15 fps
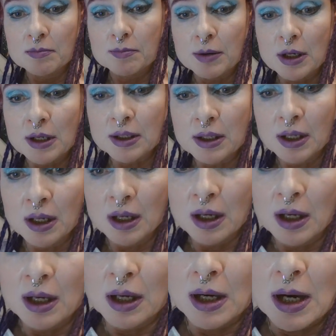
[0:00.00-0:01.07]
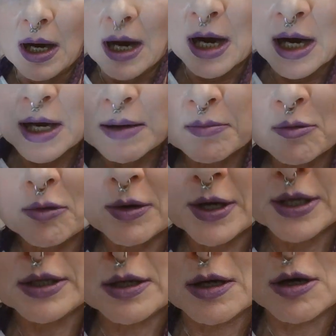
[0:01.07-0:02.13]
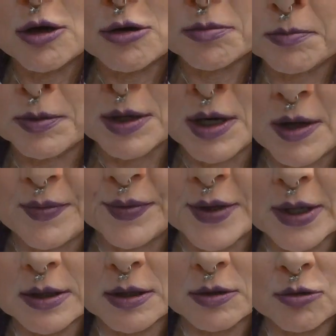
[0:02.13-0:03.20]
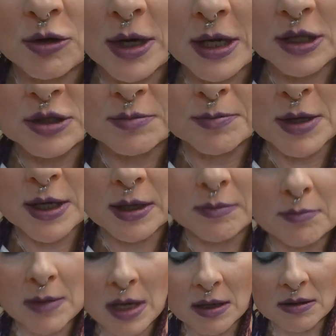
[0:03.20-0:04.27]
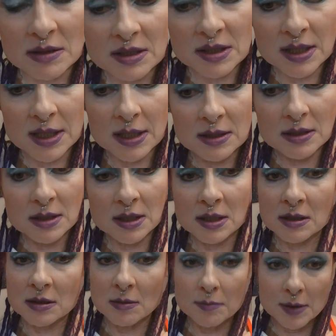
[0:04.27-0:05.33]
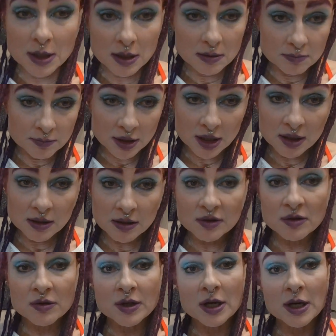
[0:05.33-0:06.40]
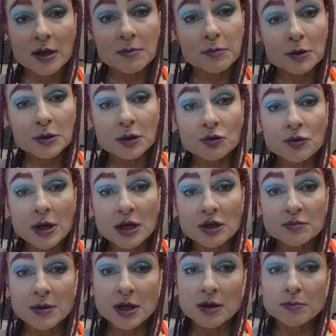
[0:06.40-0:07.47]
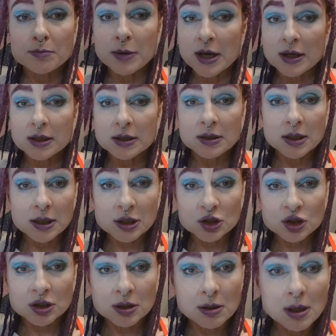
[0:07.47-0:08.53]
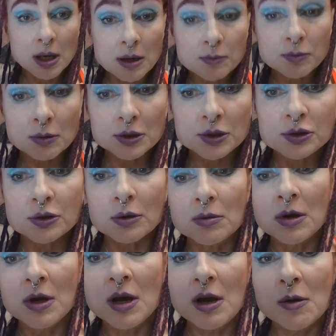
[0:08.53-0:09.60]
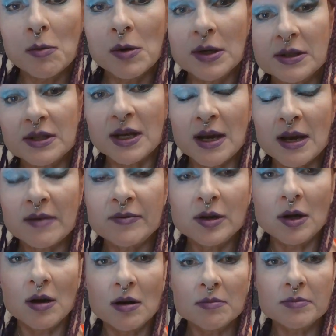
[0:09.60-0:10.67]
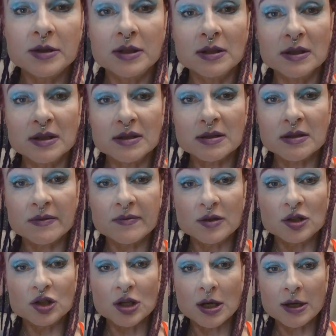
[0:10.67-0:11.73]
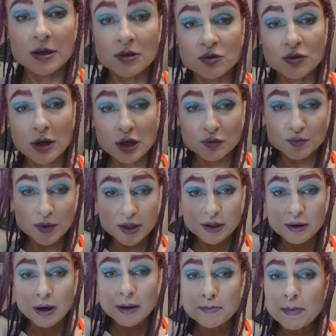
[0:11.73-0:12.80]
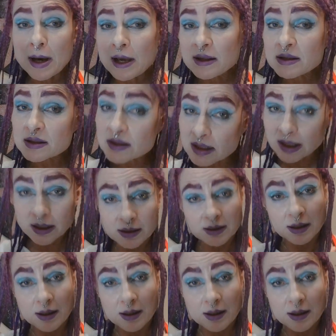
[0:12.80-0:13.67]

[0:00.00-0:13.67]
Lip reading: But I'm going to hope that the trash bucket mouse gets in the bucket so that I can put the trash bucket back in the kitchen. I really don't want to have the ambiance of a giant trash bucket on my set.